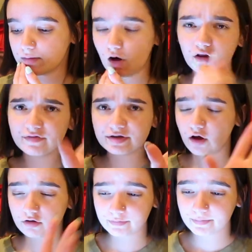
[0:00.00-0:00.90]
All
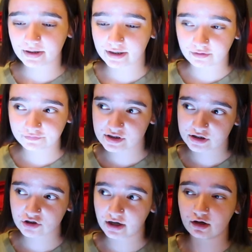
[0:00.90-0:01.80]
of my plain outfits in
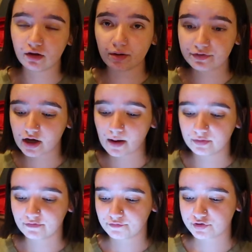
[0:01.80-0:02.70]
the dryer, along with a
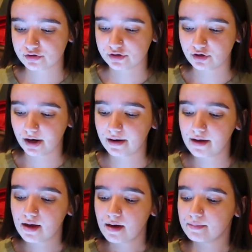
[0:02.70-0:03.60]
couple of outfits are in the dryer.
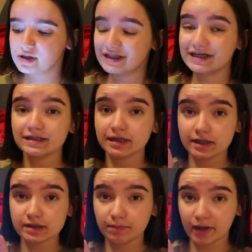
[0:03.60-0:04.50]
But this
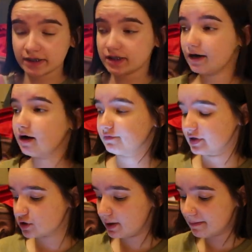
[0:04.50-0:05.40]
is my entire
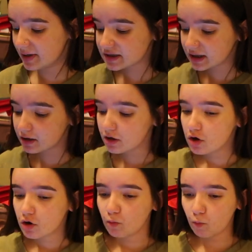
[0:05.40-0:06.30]
outfit. So I'm missing
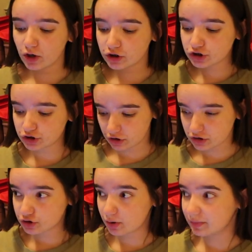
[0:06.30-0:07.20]
one
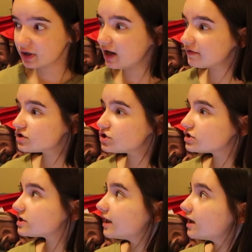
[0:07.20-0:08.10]
shirt, so I'm gonna have to
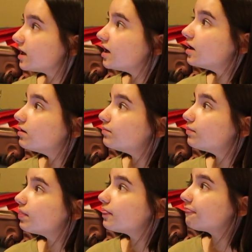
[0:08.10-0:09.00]
just like
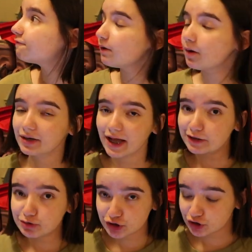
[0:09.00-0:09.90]
throw an
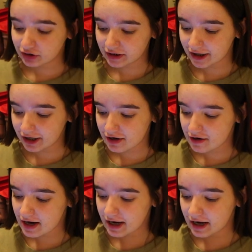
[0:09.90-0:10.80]
extra shirt in
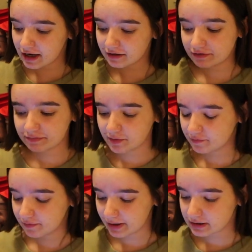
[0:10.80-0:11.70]
there and hope
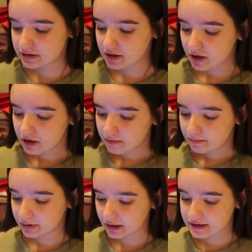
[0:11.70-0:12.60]
for the best.
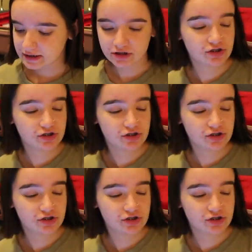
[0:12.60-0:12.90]
But let's see.